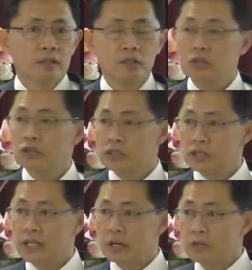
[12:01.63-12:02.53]
You know,
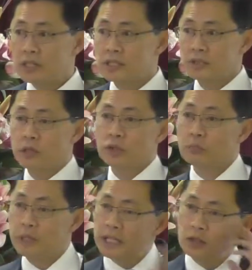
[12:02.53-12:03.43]
young ones, when you
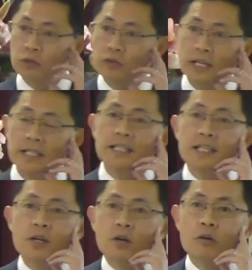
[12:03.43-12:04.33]
begin to realize
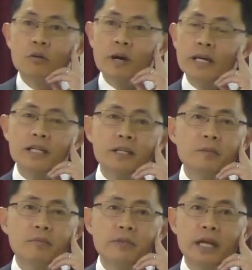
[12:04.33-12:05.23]
why did
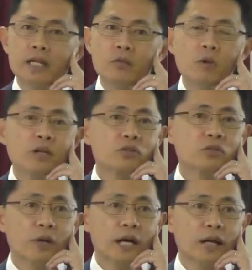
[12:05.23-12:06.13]
daddy work
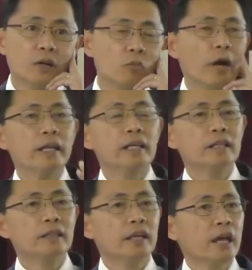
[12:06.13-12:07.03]
so hard? Why did
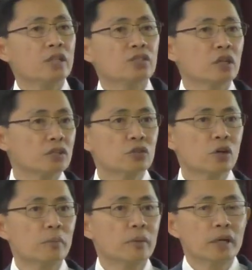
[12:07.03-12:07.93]
he take extra
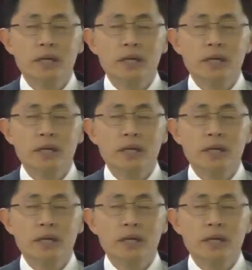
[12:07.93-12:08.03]
job?